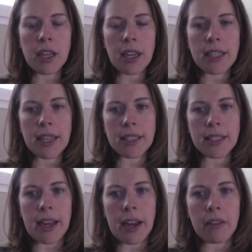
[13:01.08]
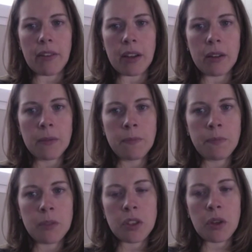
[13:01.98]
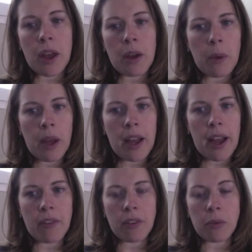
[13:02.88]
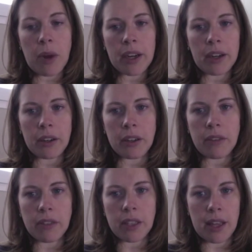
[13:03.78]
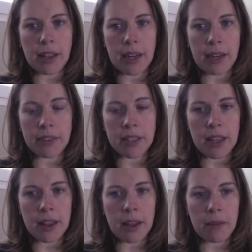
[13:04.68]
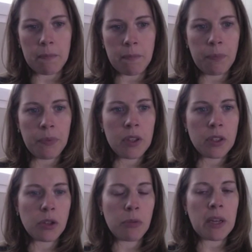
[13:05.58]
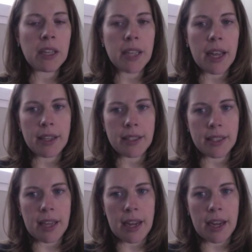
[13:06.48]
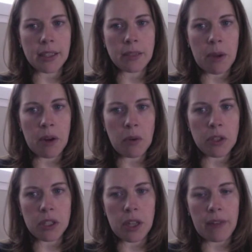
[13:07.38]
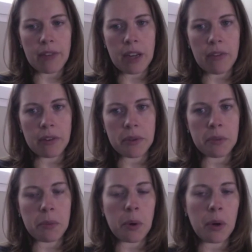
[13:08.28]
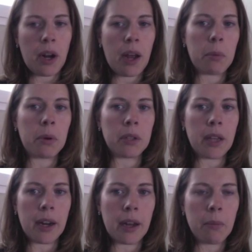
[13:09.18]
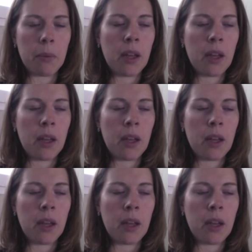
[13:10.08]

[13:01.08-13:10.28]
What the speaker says: I take a scan of it. So that way I have a record of everything that I've sent them. So because I had scanned my original affidavit of support, I pulled that up.